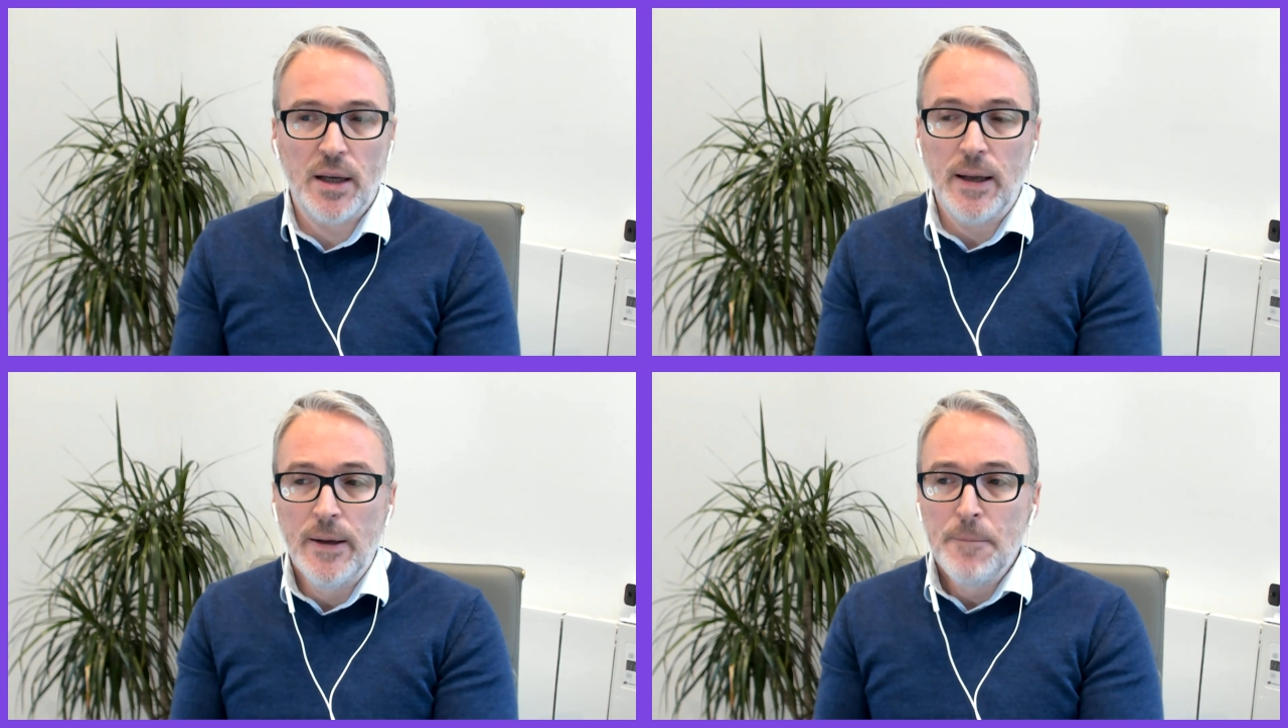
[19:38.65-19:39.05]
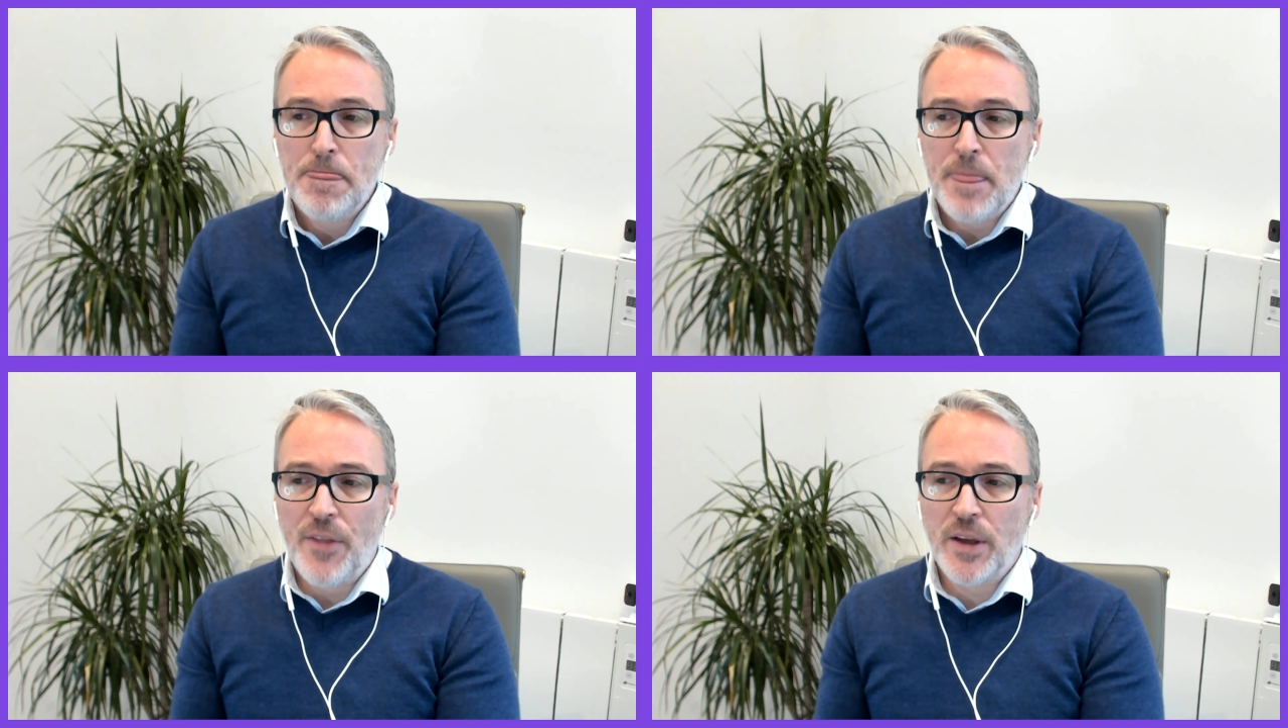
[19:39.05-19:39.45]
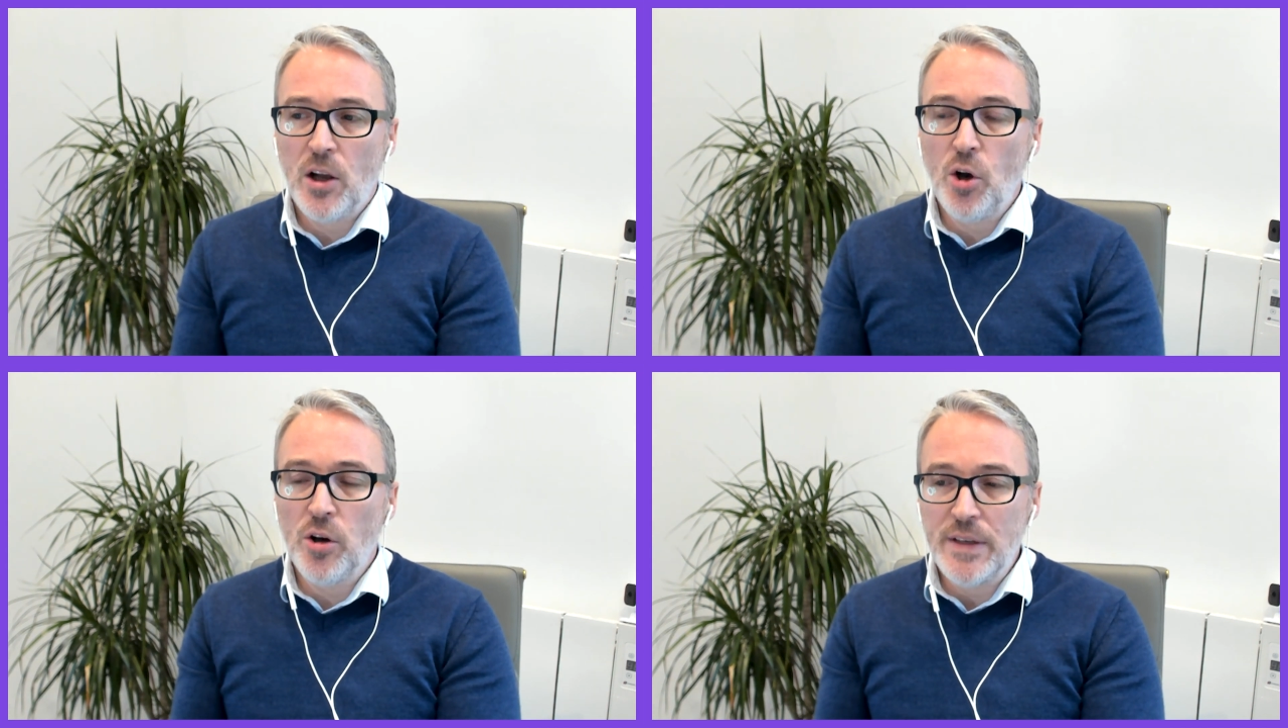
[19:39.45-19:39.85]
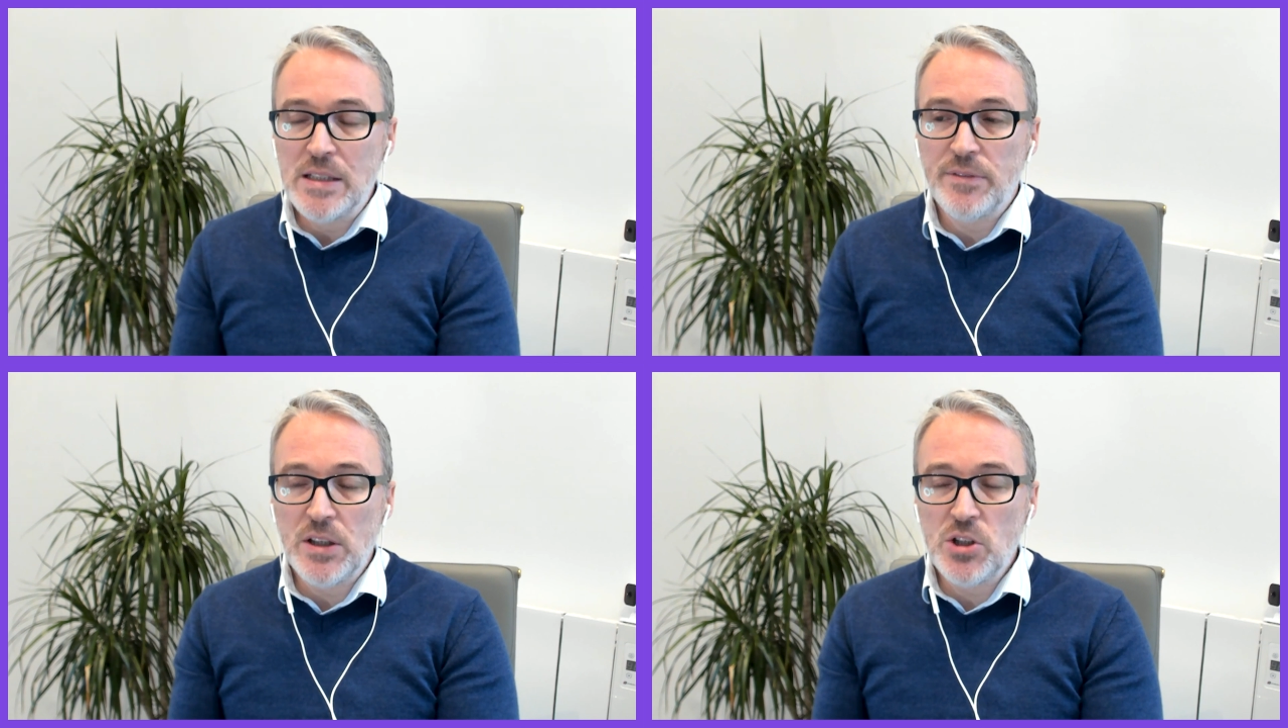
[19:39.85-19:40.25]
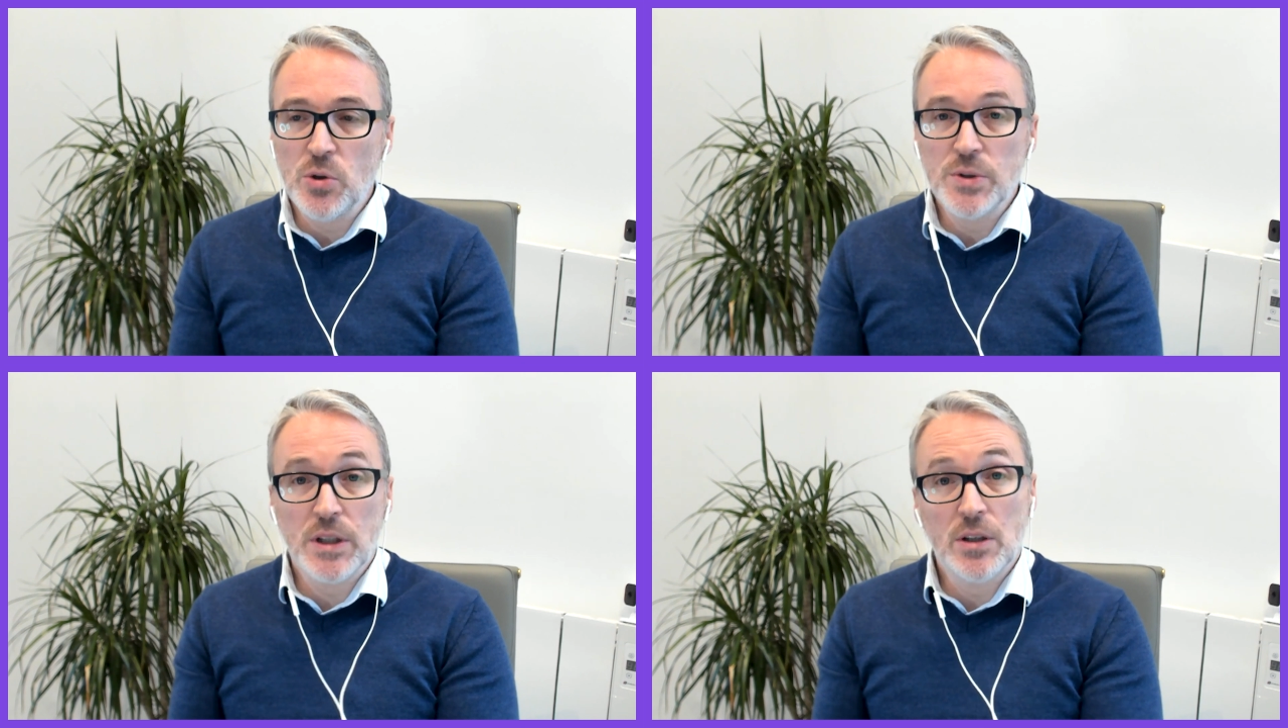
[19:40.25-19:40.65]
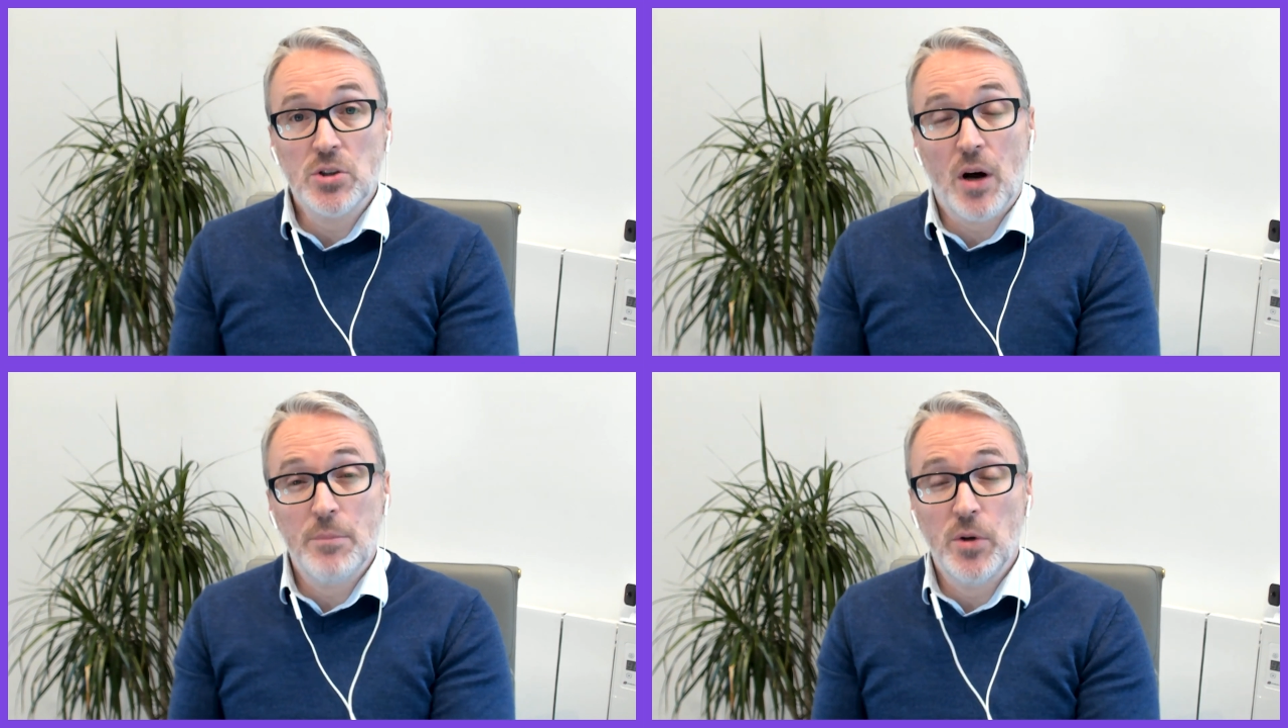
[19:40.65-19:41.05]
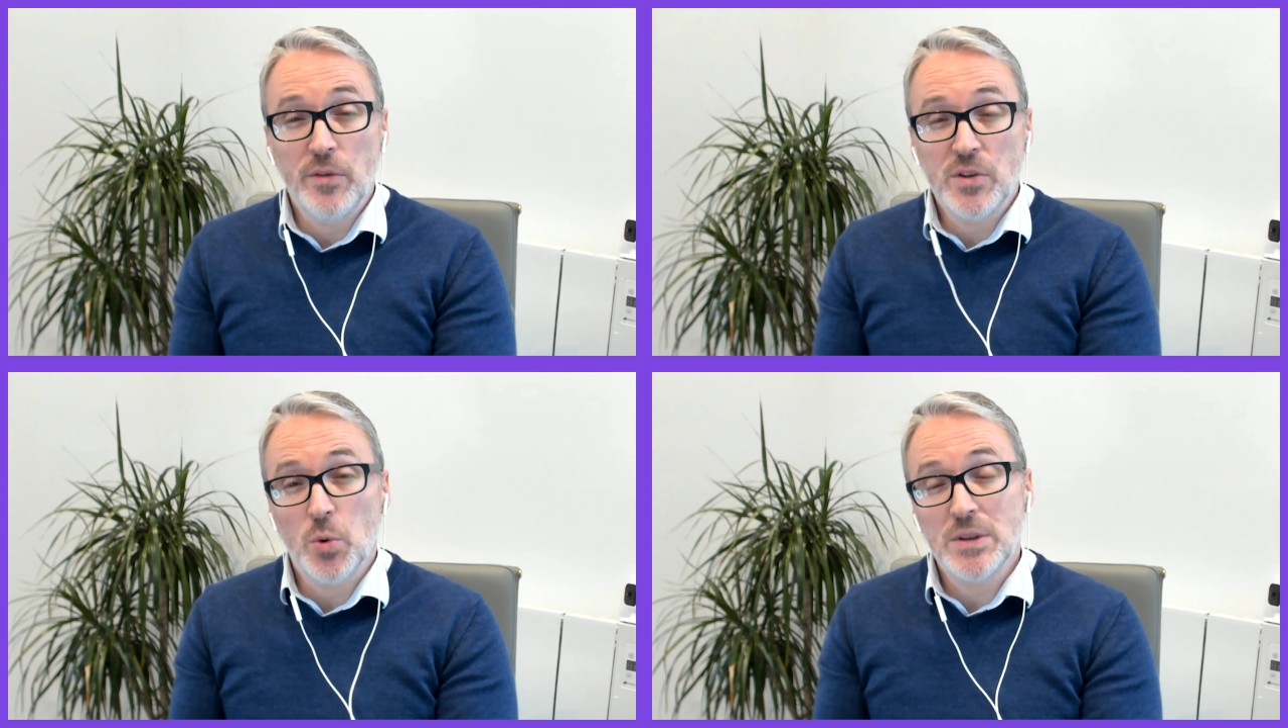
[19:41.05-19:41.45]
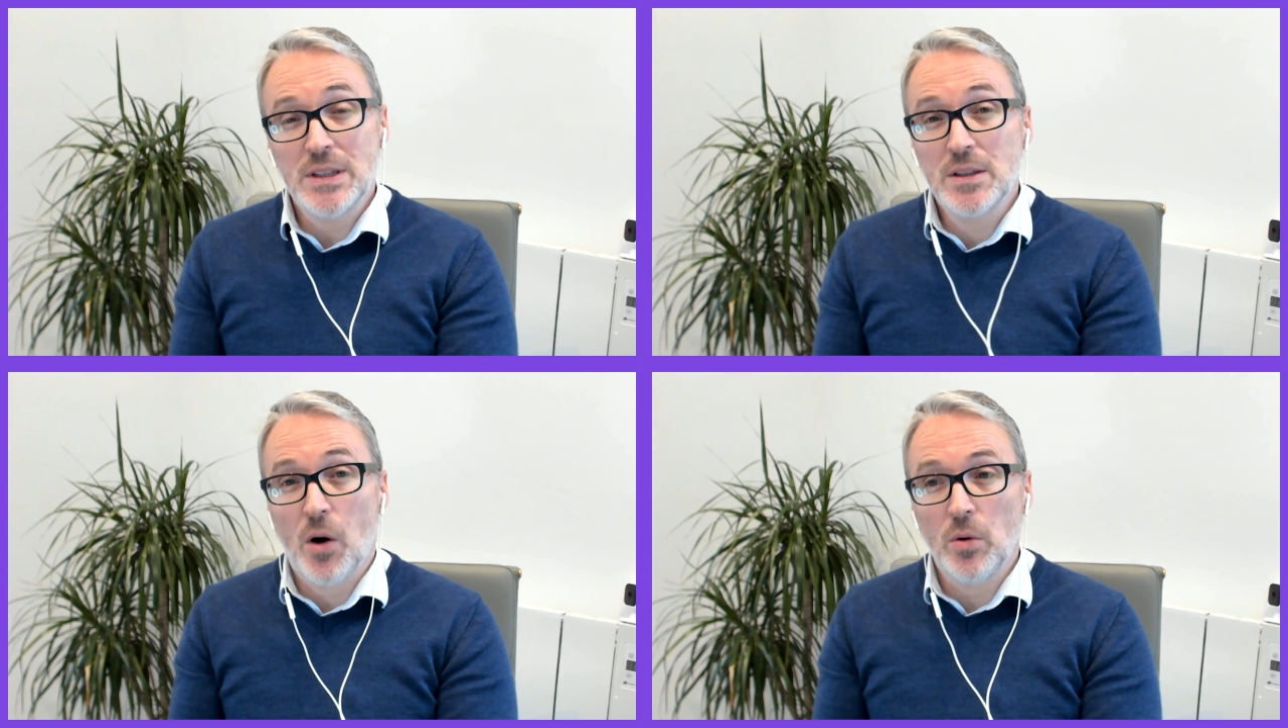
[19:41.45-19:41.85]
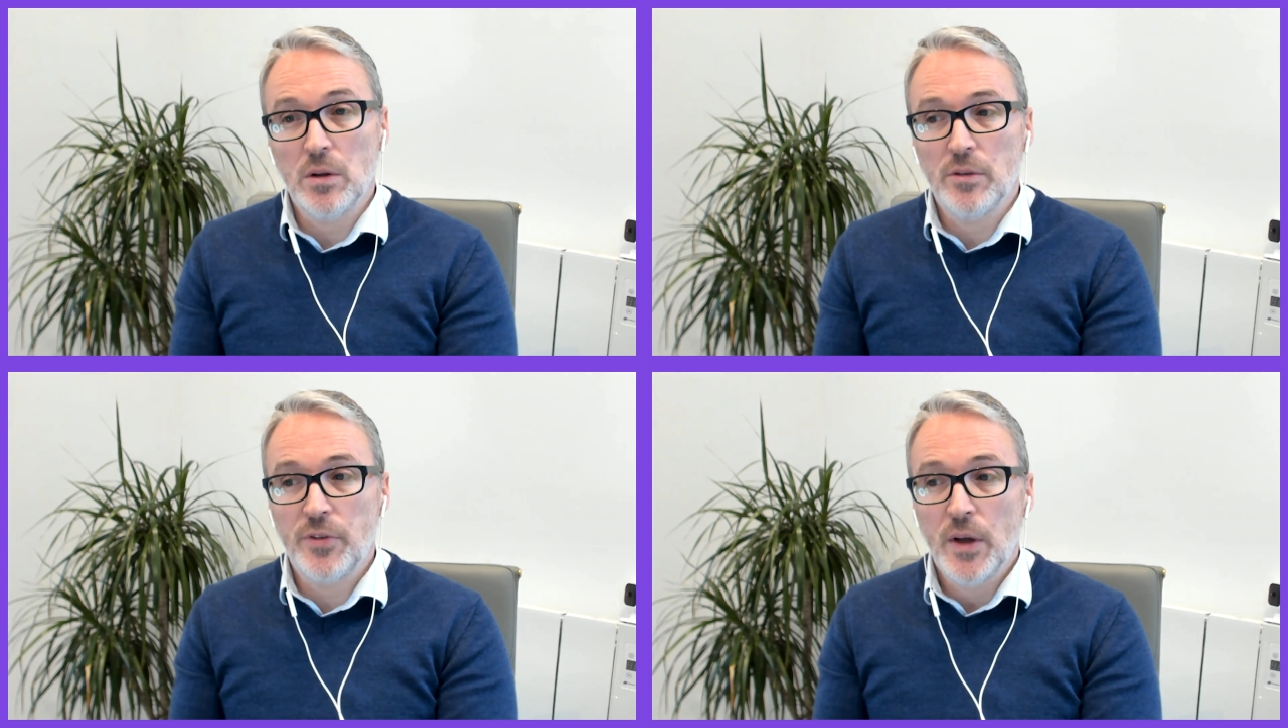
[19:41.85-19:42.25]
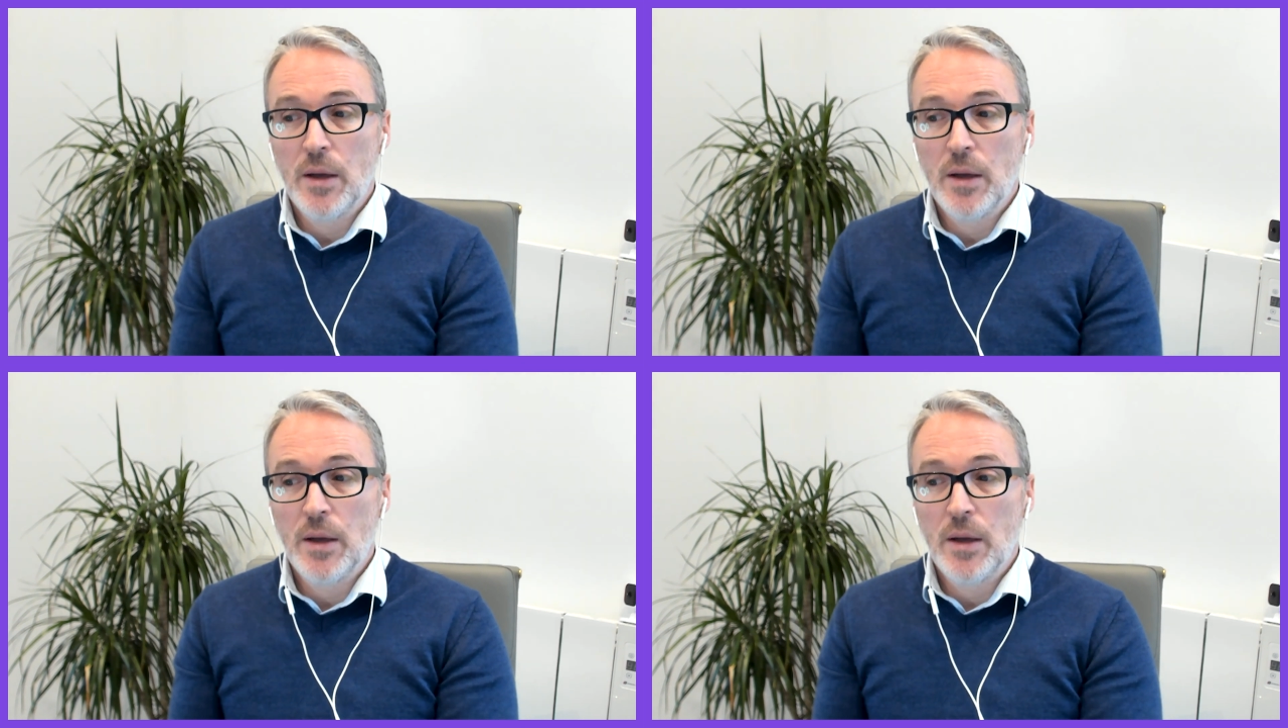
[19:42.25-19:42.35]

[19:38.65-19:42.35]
And I think a lot of individuals are going to try and move towards this goal of